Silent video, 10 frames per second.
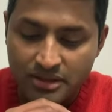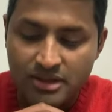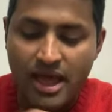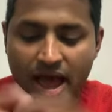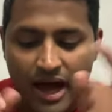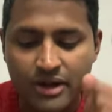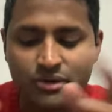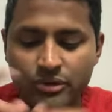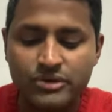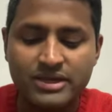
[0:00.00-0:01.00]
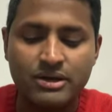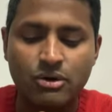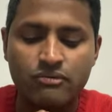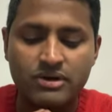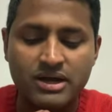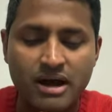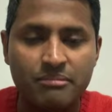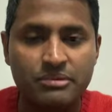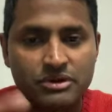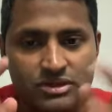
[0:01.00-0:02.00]
I know you can overcome,
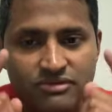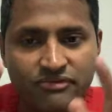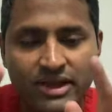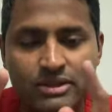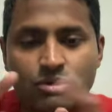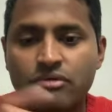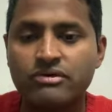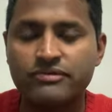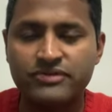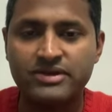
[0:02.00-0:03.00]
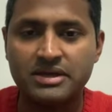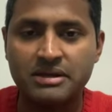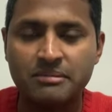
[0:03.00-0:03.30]
because faith over fear.